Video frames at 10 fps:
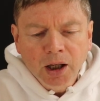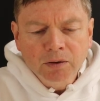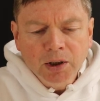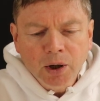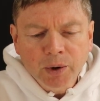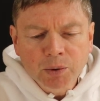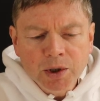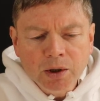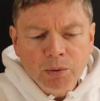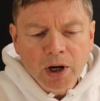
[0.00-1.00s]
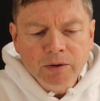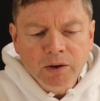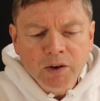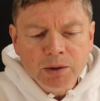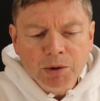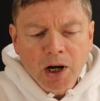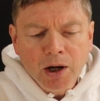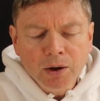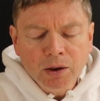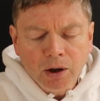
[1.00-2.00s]
even though he was the wife of his
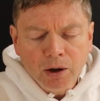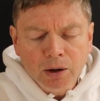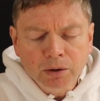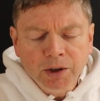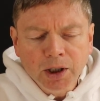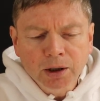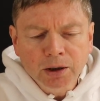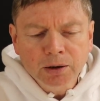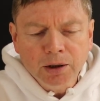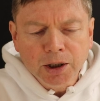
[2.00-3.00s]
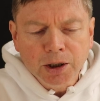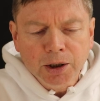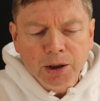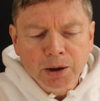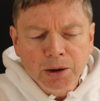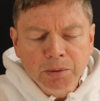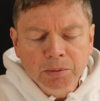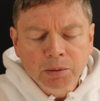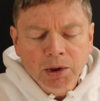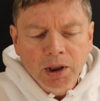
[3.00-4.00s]
brother Philip.